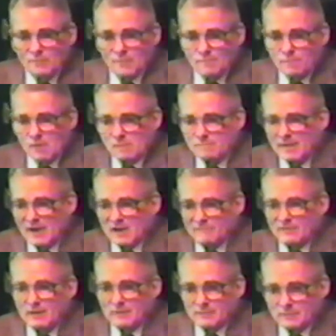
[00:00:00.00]
The Birdman
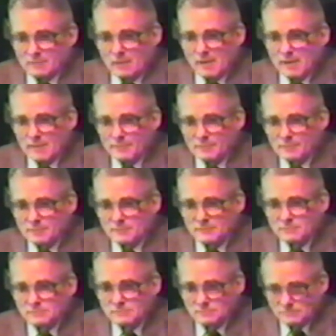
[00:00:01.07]
of Alcatraz.
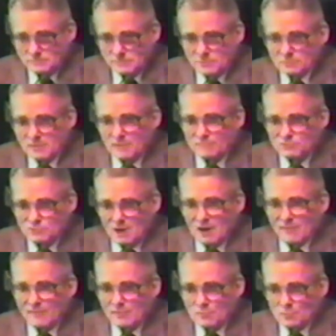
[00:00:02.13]
You see that?
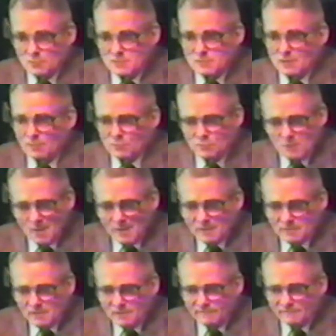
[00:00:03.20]
Jonathan Seagull. See all
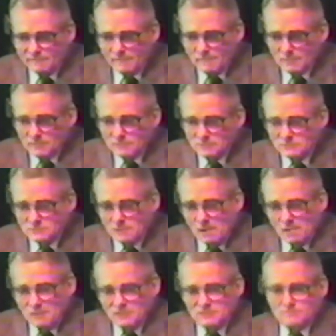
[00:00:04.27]
that stuff?
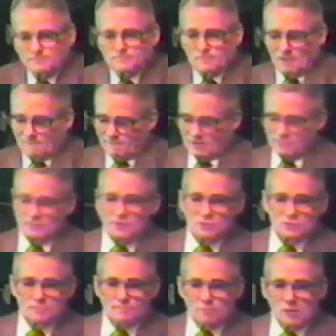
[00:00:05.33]
Fellow said
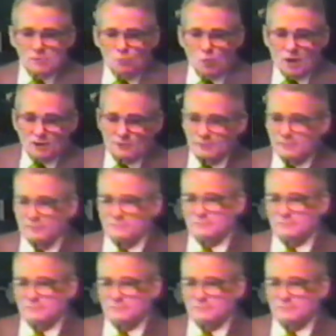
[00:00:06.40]
he's a bird watcher.